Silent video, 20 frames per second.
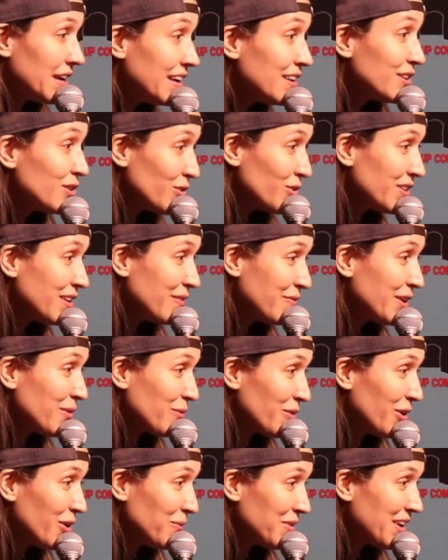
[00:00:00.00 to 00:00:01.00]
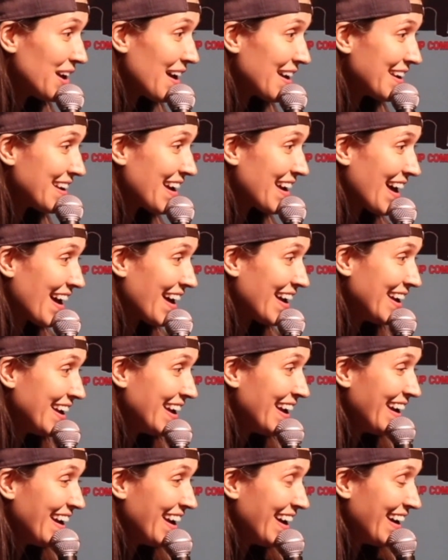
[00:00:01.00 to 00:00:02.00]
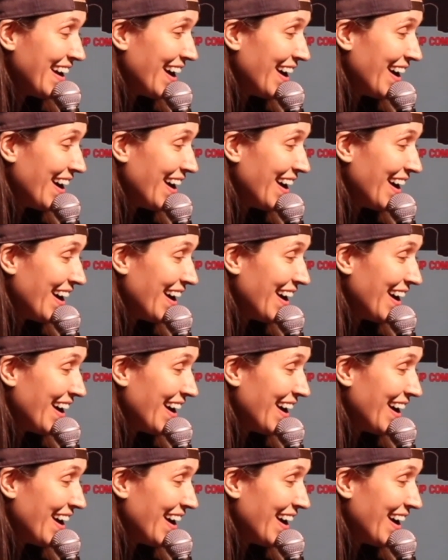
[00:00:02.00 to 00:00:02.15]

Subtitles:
In your living room. Yeah, yeah.